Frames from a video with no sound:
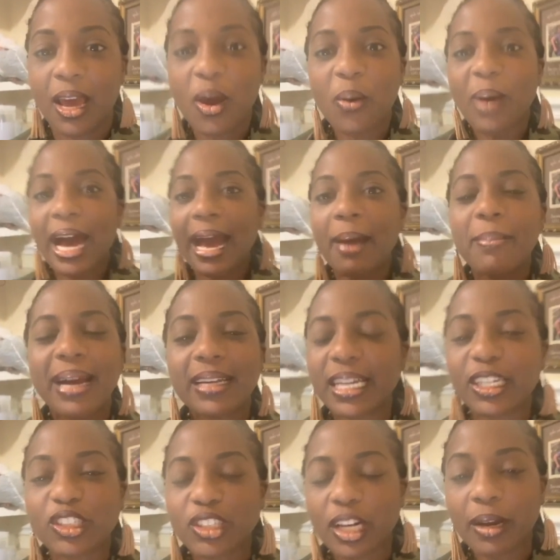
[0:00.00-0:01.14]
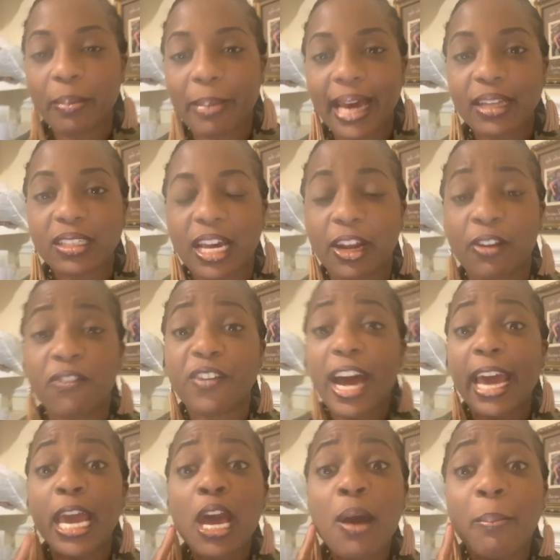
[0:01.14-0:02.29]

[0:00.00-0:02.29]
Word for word: Why am I there's certain battles I don't fight?